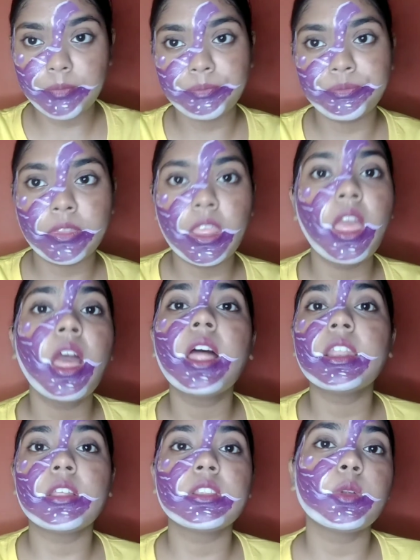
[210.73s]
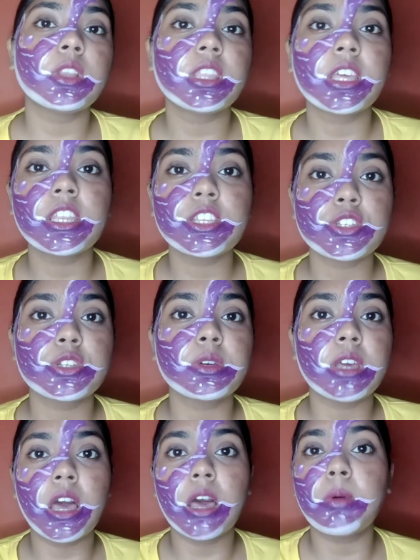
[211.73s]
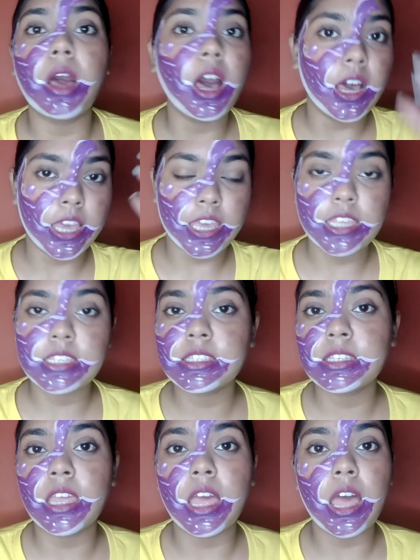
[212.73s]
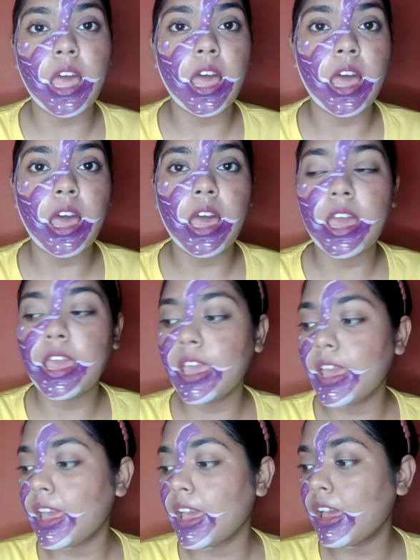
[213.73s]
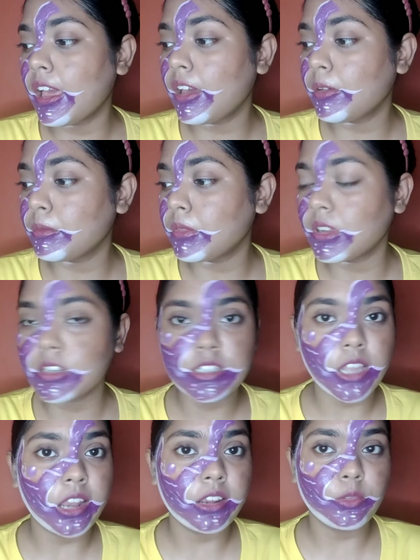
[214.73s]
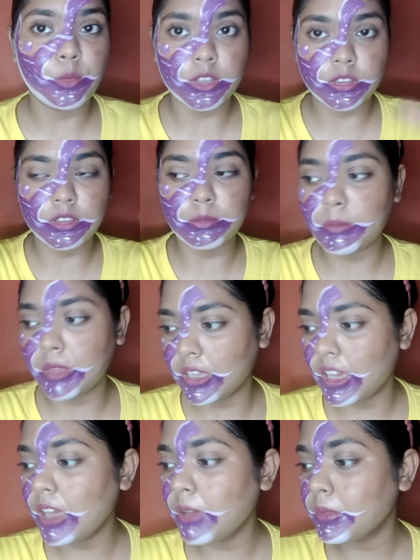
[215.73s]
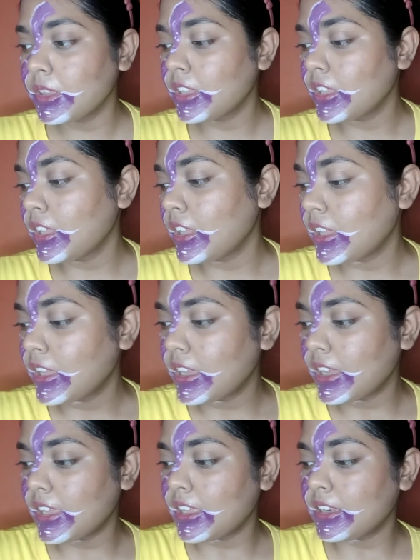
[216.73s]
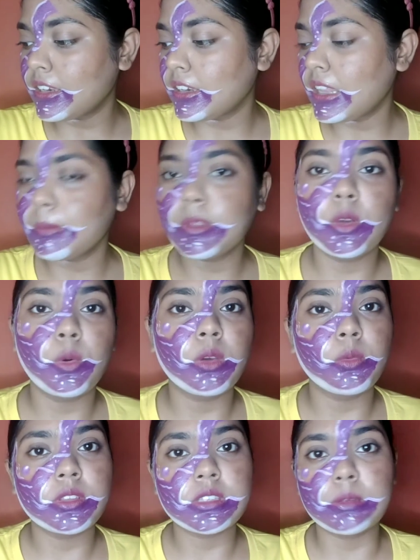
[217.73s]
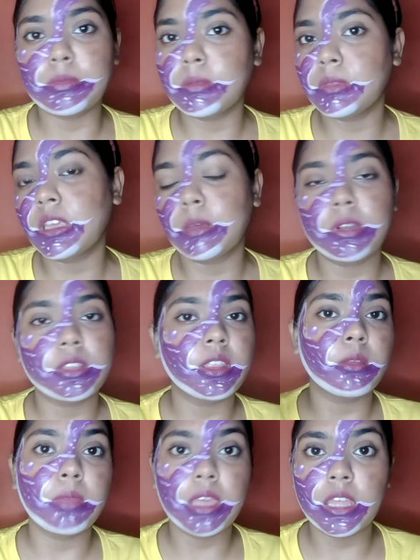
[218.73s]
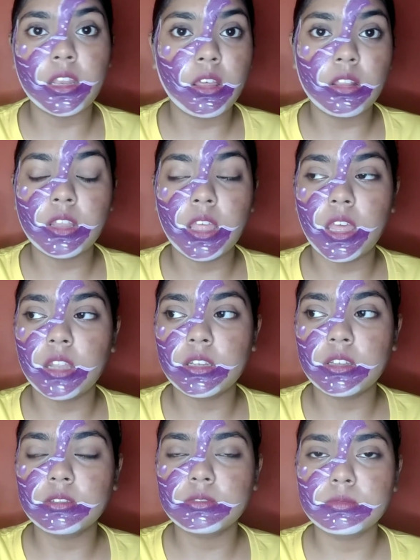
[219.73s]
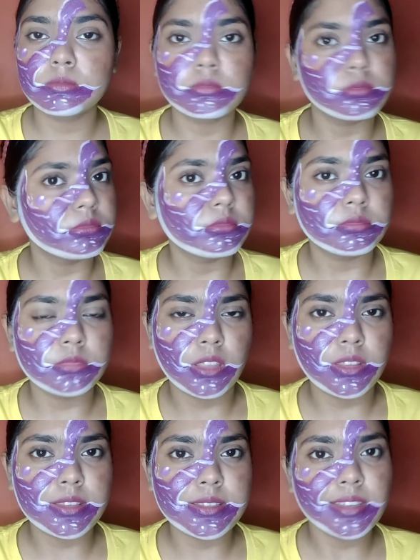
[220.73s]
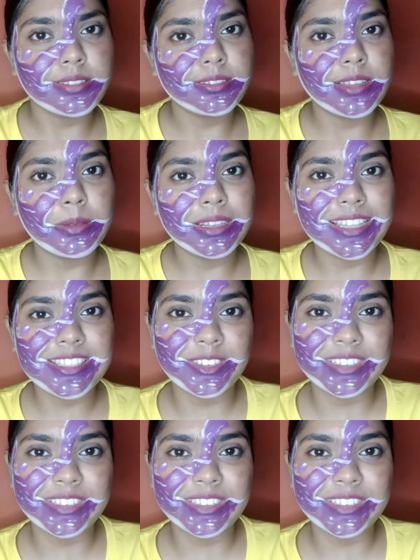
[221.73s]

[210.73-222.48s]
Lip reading: Now the only thing I need to do on my eyes, I am done with my makeup, and I'll be going with simple makeup, nothing big and all, and that's it. Come on, let's do this.